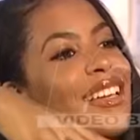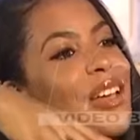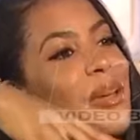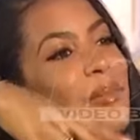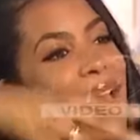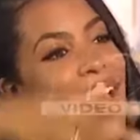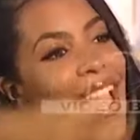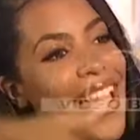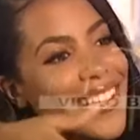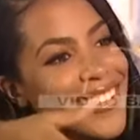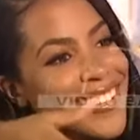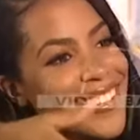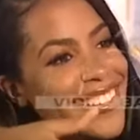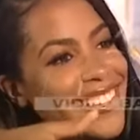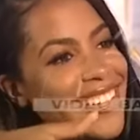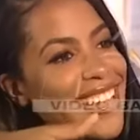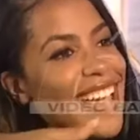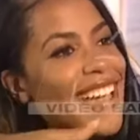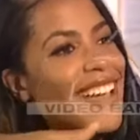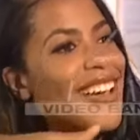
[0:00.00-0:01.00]
I'm acting
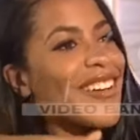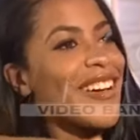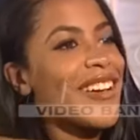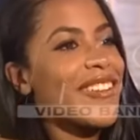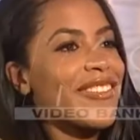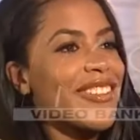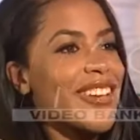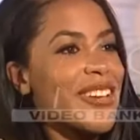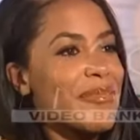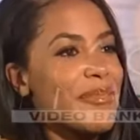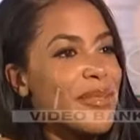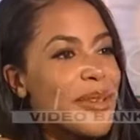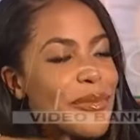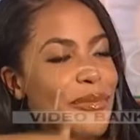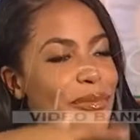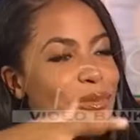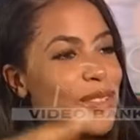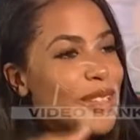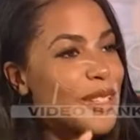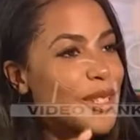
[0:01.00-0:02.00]
now.
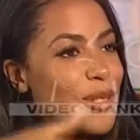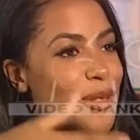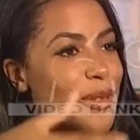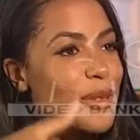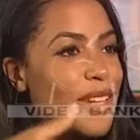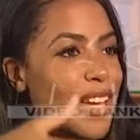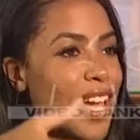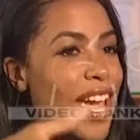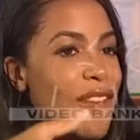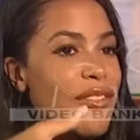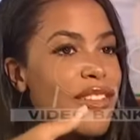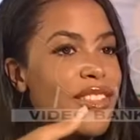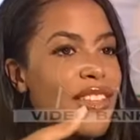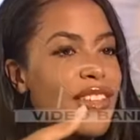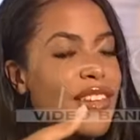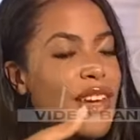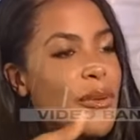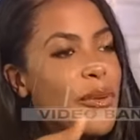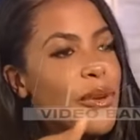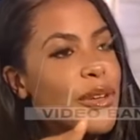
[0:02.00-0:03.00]
I'm really doing everything
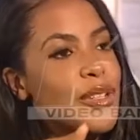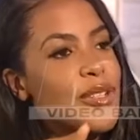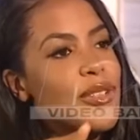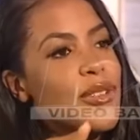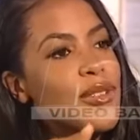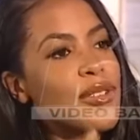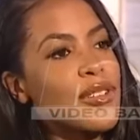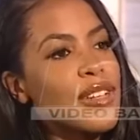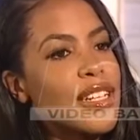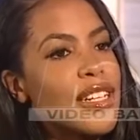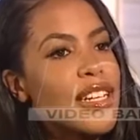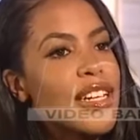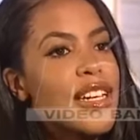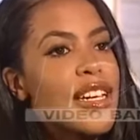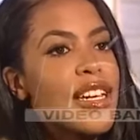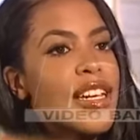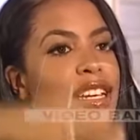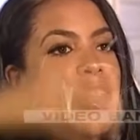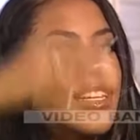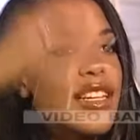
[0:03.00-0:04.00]
that I want to do, and
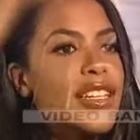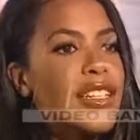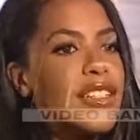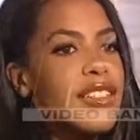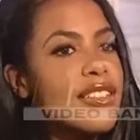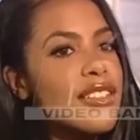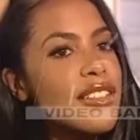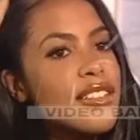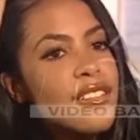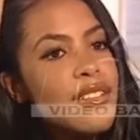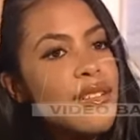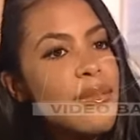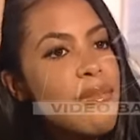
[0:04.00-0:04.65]
it's an